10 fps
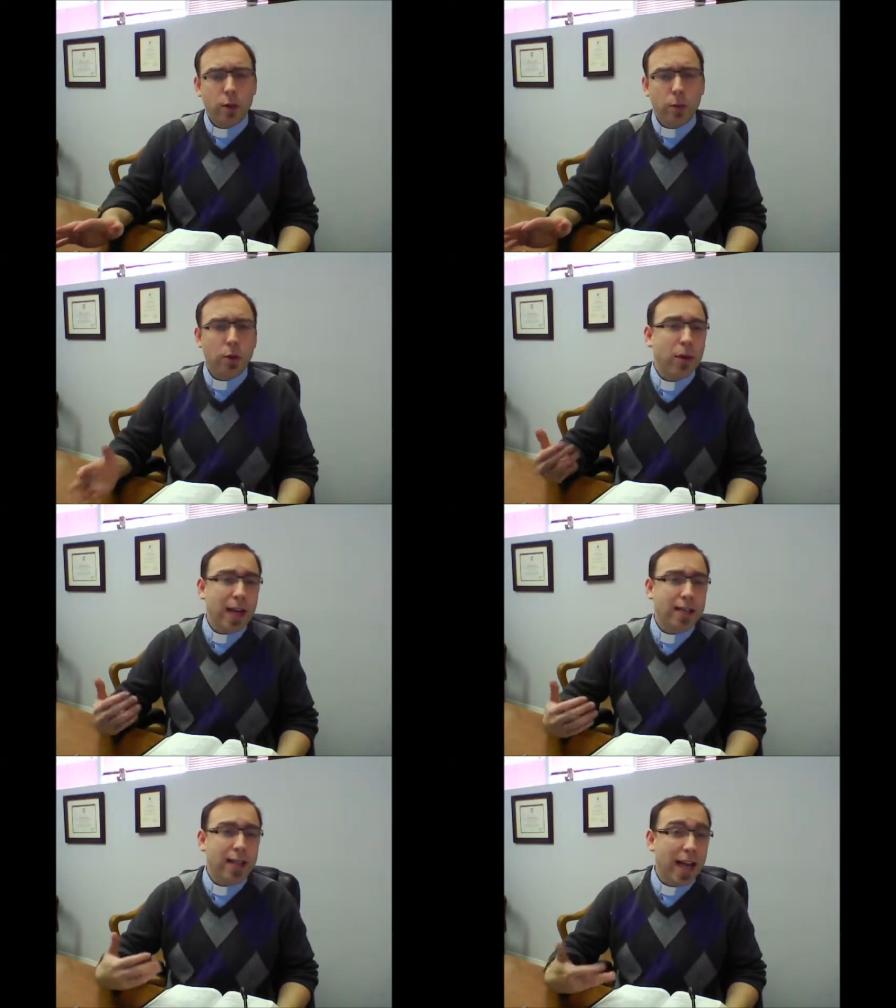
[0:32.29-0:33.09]
where
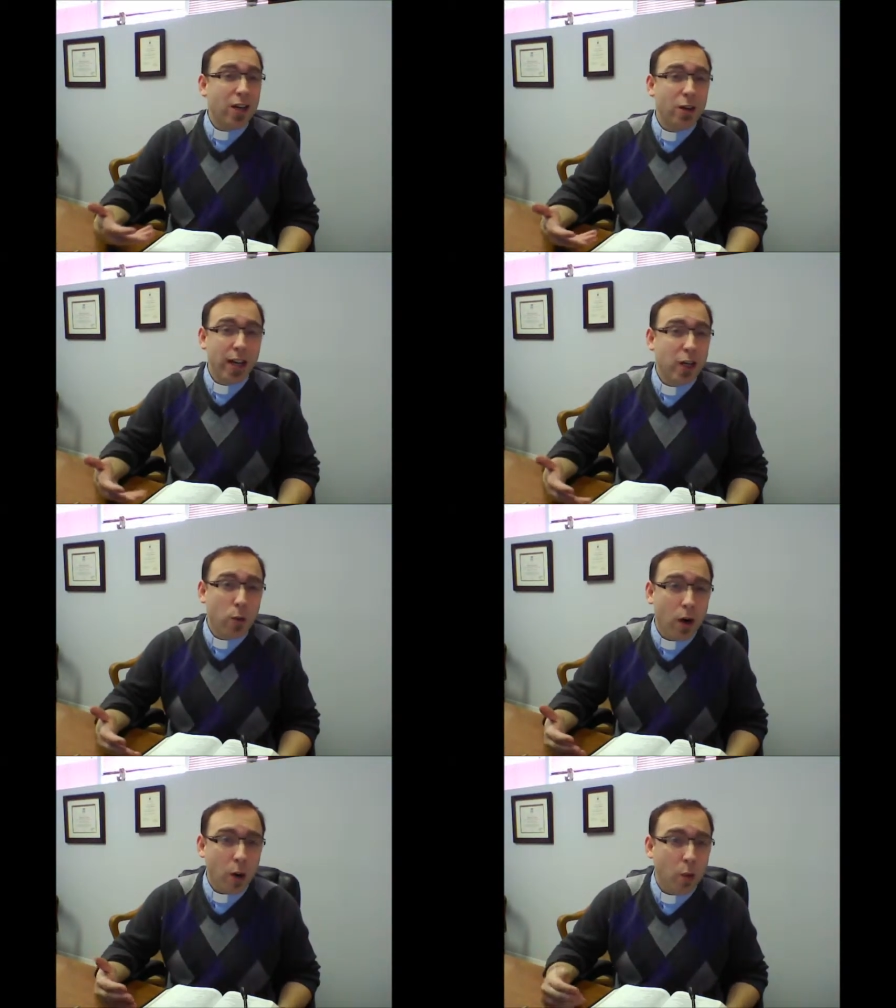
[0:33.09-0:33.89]
Christ entered
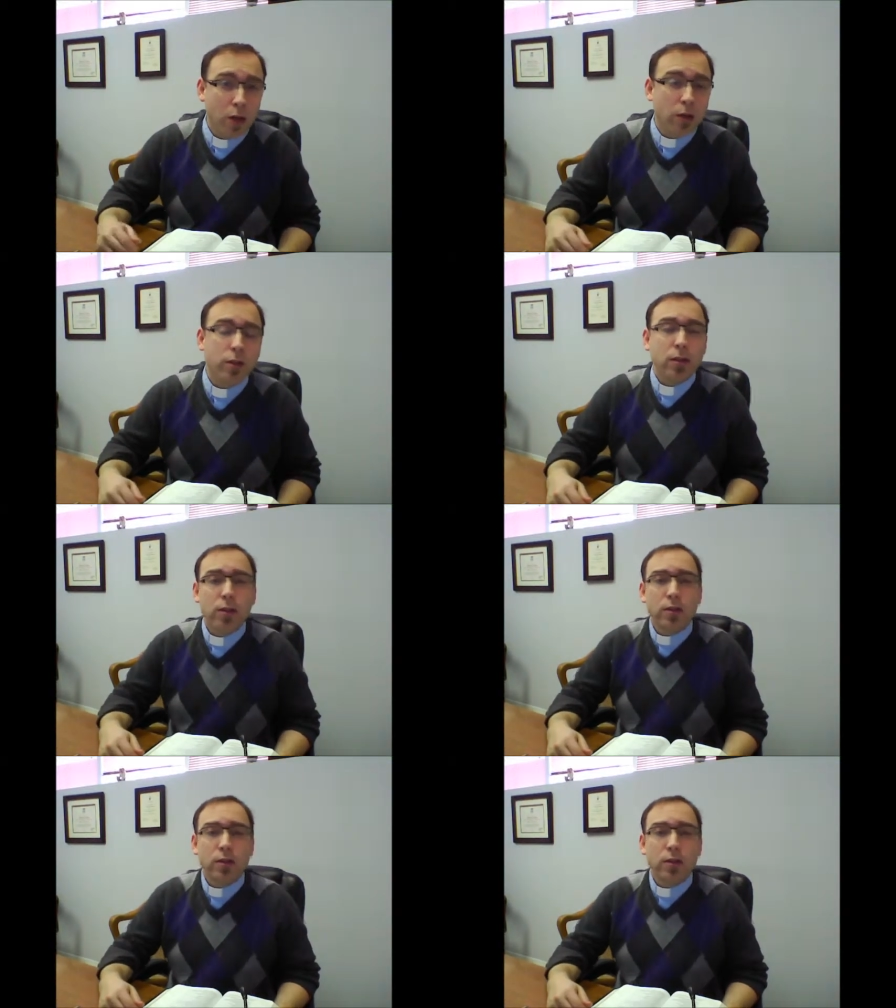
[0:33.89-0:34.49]
into our world.